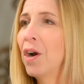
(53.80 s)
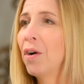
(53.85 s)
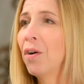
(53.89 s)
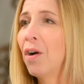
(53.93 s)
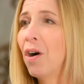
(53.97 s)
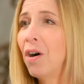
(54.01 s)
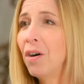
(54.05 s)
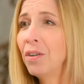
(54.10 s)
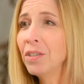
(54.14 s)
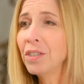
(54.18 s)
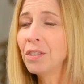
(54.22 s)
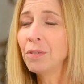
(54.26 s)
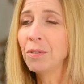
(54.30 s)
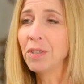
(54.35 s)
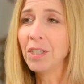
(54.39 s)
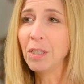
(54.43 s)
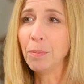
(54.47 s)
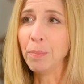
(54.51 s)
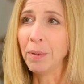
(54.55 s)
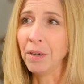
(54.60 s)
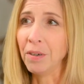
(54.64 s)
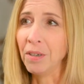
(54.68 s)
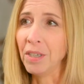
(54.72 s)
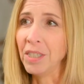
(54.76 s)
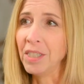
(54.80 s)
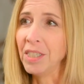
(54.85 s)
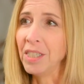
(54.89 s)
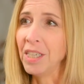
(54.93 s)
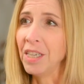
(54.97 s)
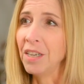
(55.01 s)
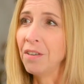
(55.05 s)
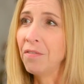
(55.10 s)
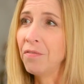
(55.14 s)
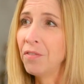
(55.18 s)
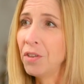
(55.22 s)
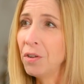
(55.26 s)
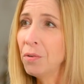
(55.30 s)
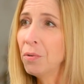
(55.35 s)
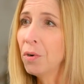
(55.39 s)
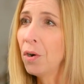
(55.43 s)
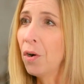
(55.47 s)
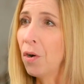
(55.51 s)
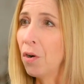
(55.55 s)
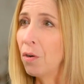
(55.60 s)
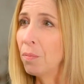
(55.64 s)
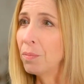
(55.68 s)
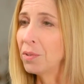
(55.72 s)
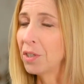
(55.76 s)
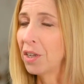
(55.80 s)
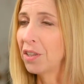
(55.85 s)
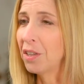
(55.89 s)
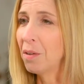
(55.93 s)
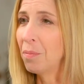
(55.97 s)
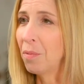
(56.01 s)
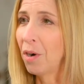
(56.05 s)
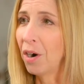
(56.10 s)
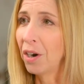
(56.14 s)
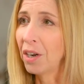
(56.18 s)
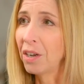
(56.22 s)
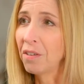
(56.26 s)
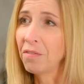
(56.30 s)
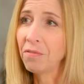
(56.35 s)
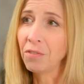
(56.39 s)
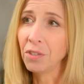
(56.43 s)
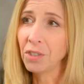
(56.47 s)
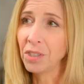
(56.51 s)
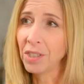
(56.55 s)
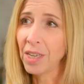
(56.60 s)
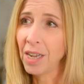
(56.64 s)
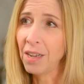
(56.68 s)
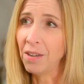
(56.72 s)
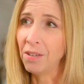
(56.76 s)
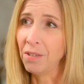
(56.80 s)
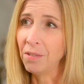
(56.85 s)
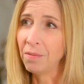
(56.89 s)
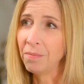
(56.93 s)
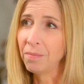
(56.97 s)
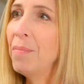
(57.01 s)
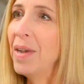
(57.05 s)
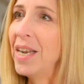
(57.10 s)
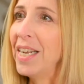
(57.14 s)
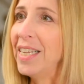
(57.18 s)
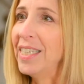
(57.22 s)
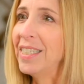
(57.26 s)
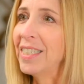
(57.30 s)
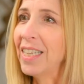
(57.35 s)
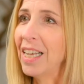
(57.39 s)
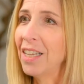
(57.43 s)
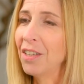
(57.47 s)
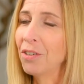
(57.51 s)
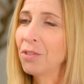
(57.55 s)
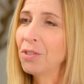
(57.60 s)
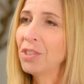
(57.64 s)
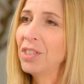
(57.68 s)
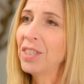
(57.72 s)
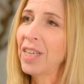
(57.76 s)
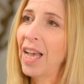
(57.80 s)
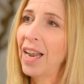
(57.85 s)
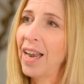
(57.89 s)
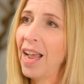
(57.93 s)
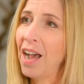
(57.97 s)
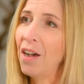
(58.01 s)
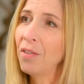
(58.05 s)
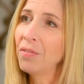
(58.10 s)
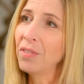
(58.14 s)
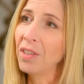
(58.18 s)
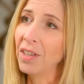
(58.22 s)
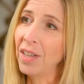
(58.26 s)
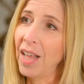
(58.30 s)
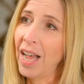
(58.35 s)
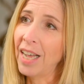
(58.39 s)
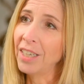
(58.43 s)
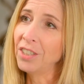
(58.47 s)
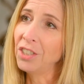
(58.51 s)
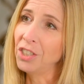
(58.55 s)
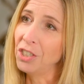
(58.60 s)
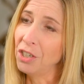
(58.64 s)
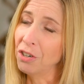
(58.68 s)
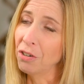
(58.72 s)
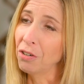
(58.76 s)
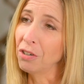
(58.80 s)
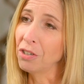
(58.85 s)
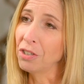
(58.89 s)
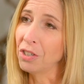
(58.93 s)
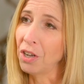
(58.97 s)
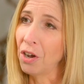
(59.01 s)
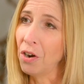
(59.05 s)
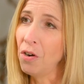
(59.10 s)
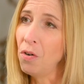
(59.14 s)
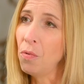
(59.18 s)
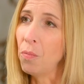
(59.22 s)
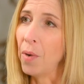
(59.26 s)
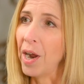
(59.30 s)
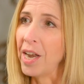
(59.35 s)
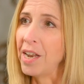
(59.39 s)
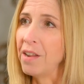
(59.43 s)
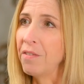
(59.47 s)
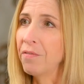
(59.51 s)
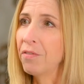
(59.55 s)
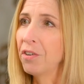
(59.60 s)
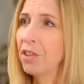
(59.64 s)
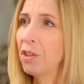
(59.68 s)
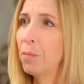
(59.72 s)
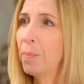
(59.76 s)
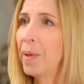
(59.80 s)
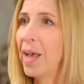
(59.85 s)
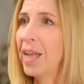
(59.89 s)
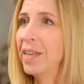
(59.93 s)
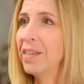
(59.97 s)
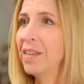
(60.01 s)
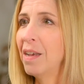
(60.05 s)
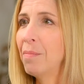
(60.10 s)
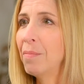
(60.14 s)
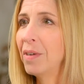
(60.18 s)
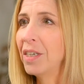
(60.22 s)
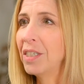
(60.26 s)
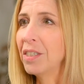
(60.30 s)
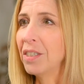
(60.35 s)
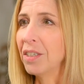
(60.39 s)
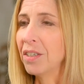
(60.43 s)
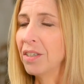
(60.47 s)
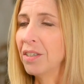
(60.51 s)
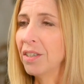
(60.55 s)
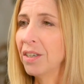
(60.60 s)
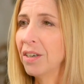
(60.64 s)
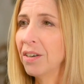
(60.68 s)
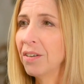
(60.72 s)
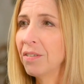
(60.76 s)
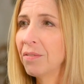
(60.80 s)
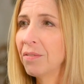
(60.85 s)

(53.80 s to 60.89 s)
are also experiencing fewer homes on the market for sale. Many sellers sat out the last year or so waiting for the pandemic to clear.